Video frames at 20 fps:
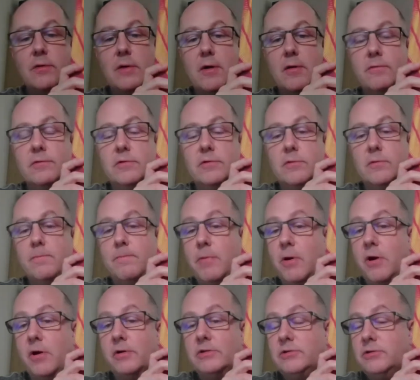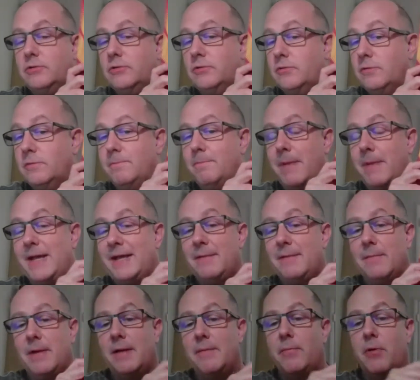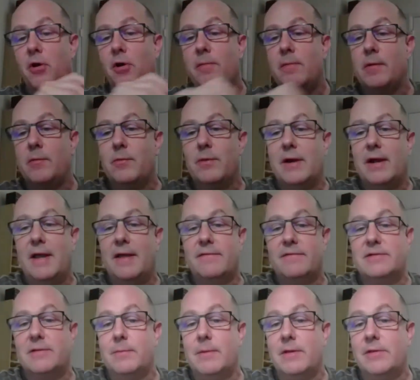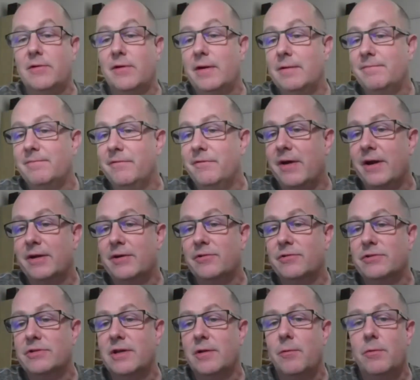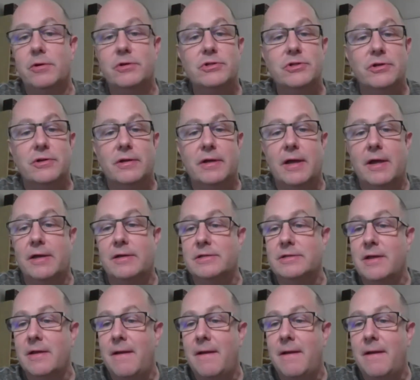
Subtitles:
I'll do part 2 back at my apartment where I have some other records that I want to show you guys.